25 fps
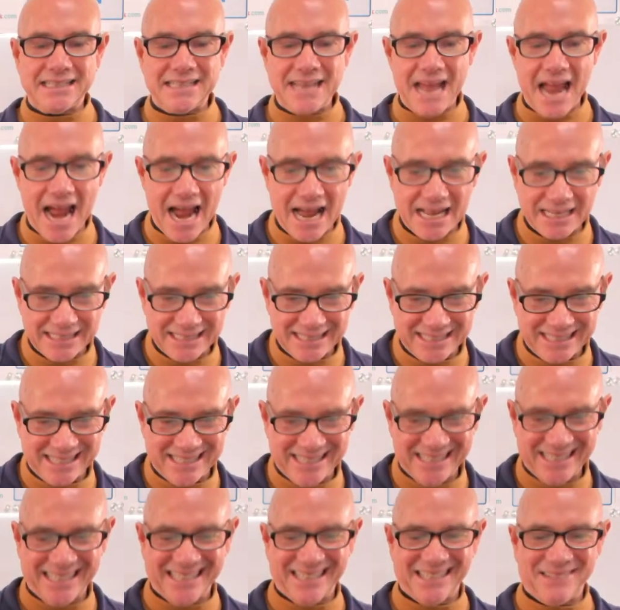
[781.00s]
dance.
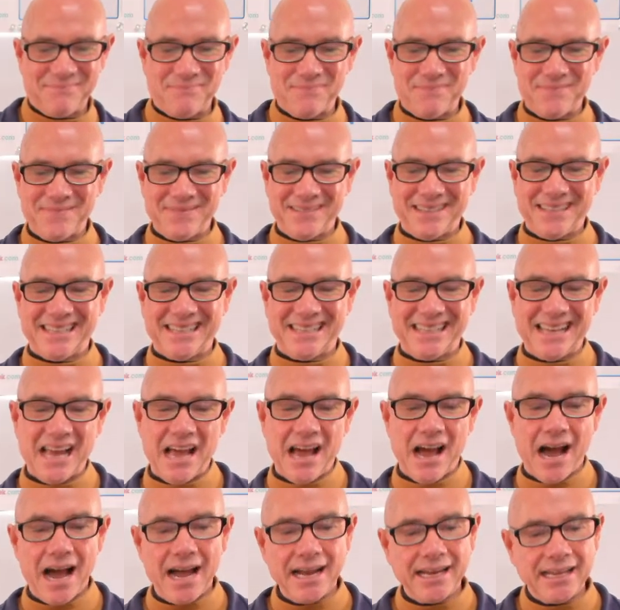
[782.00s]

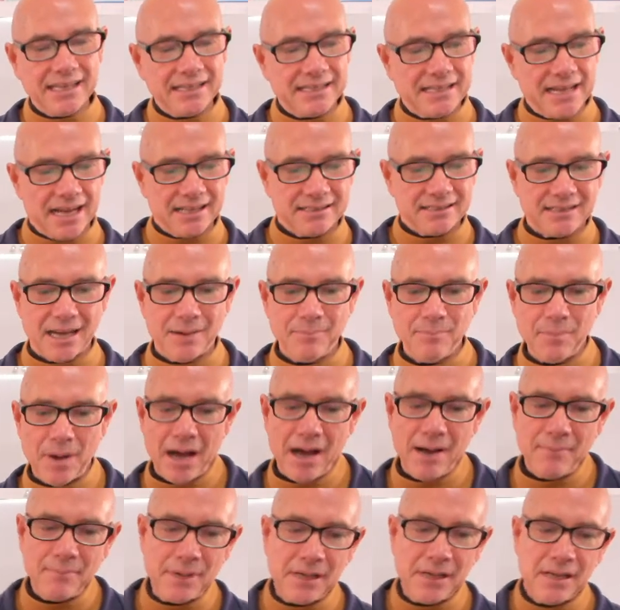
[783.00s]
I can dance. I'm,
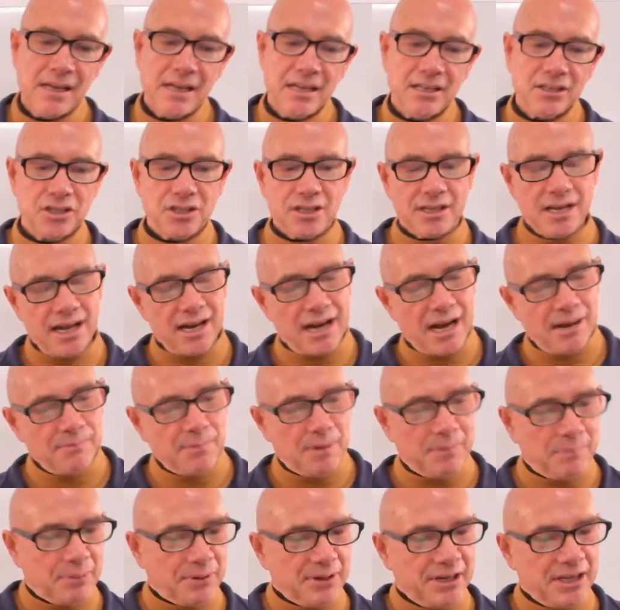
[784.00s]
I'm, Jeanette, I'm
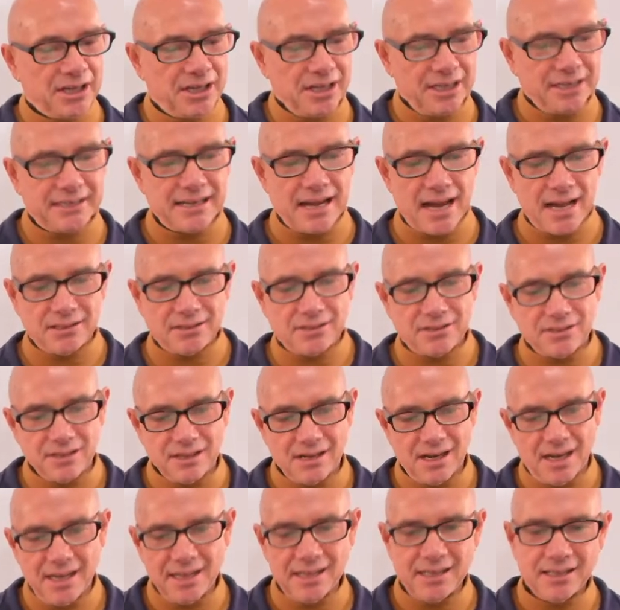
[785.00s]
a pretty good dancer.
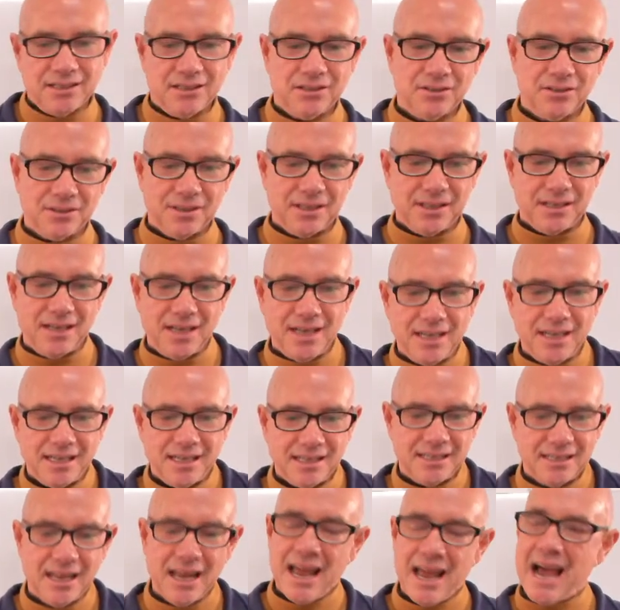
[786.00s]
I can do it. I
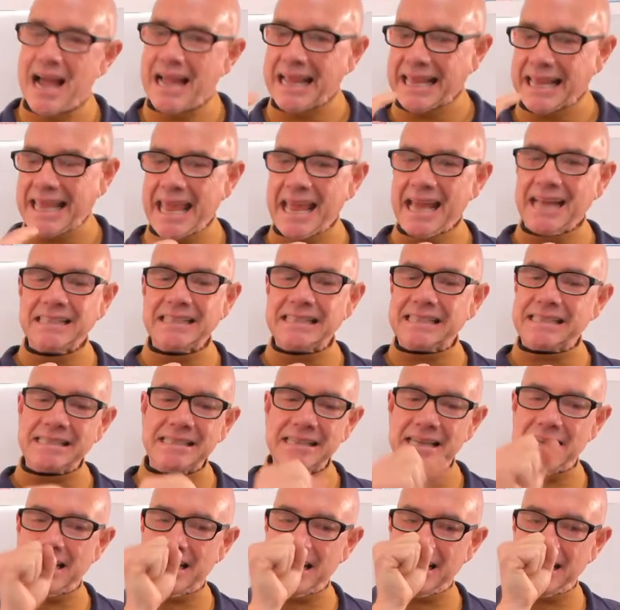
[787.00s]
can. I can't
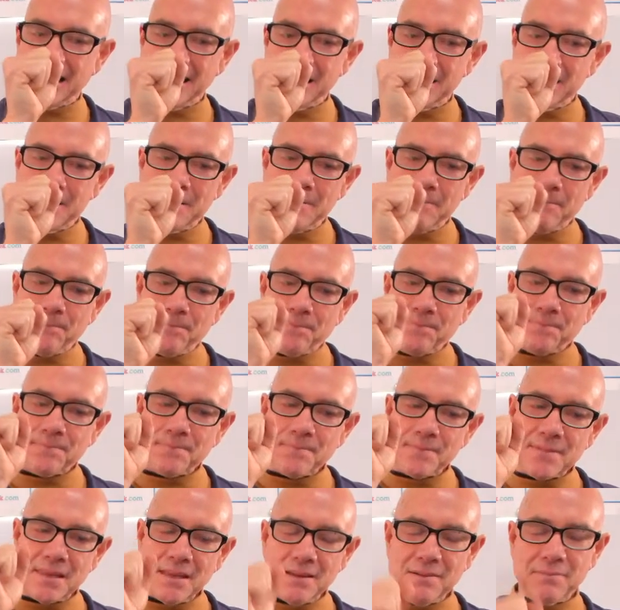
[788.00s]
sing,
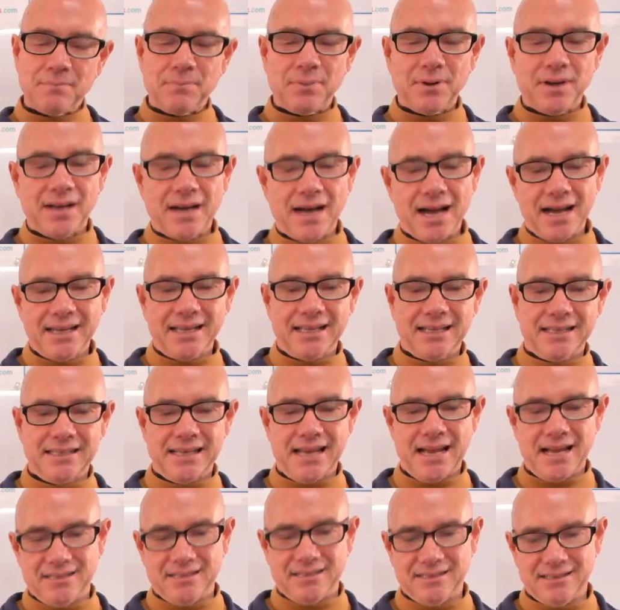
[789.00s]
but I can
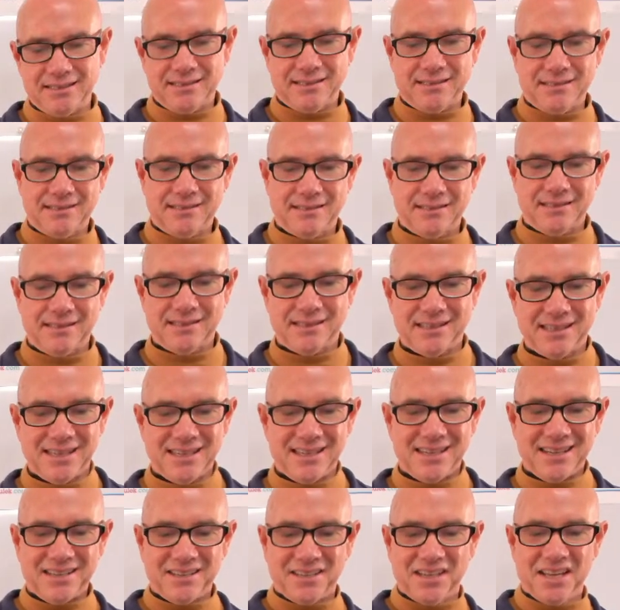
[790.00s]
dance.
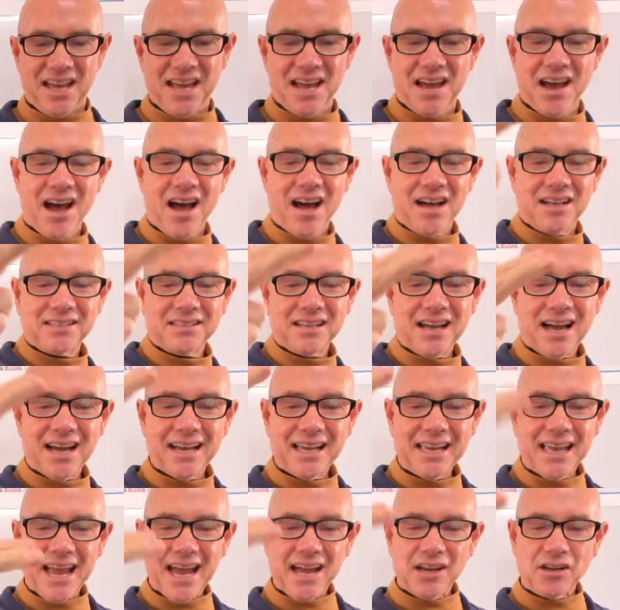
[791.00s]
Okay, Aza, I
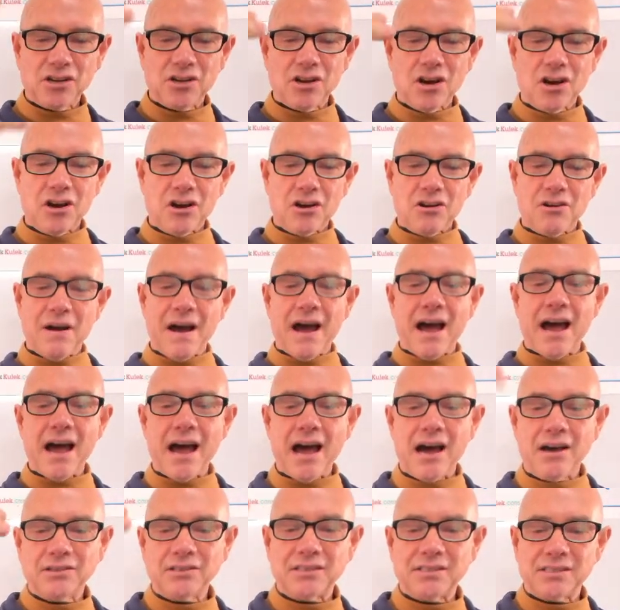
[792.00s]
can't go
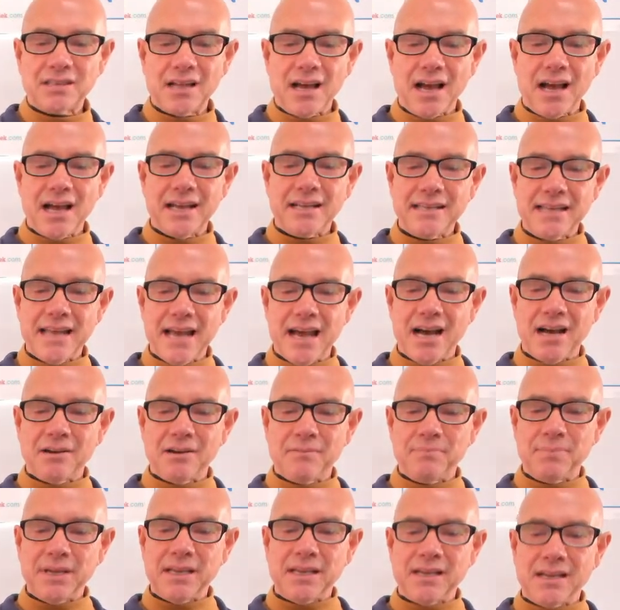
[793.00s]
outside now
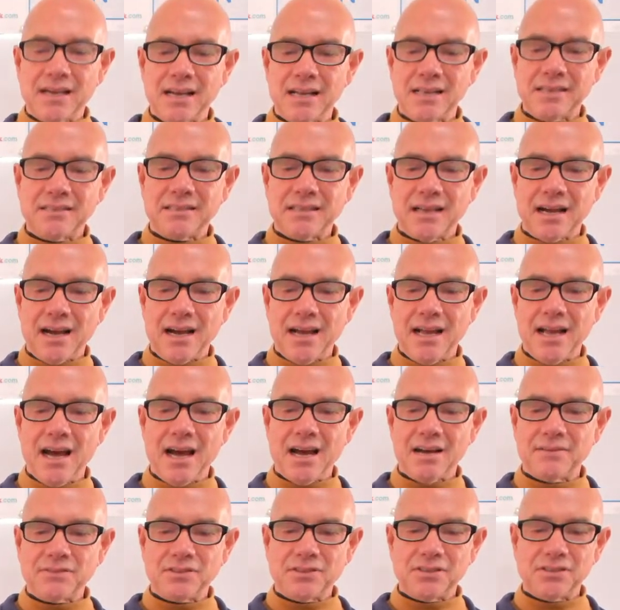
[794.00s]
because I
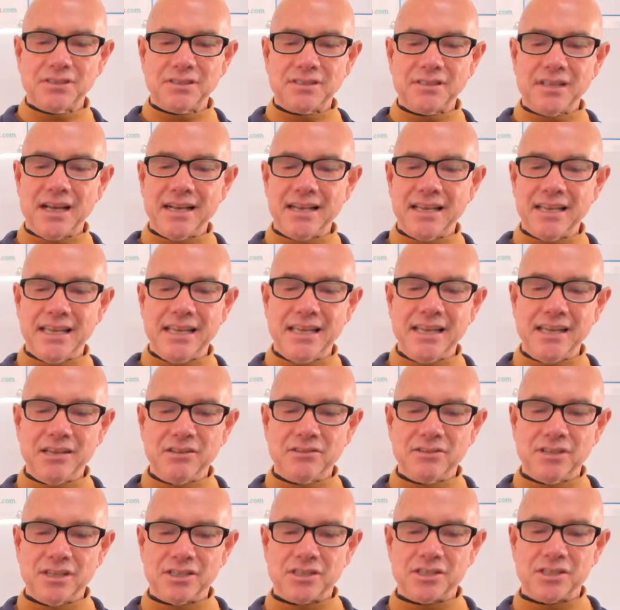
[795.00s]
have to study
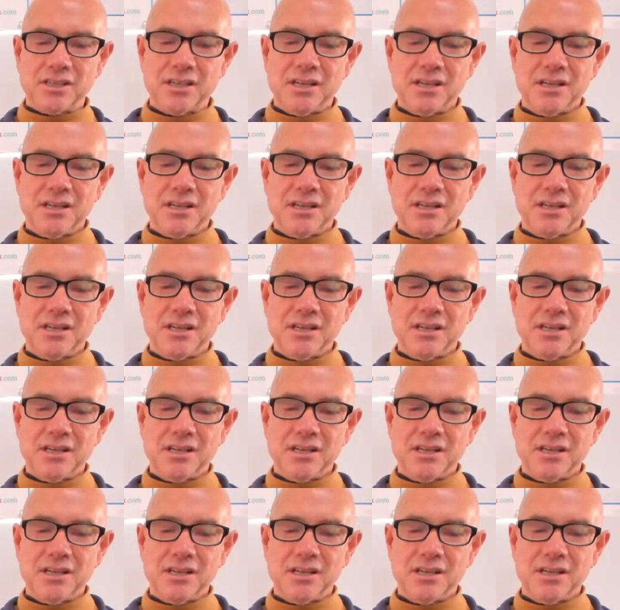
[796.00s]
English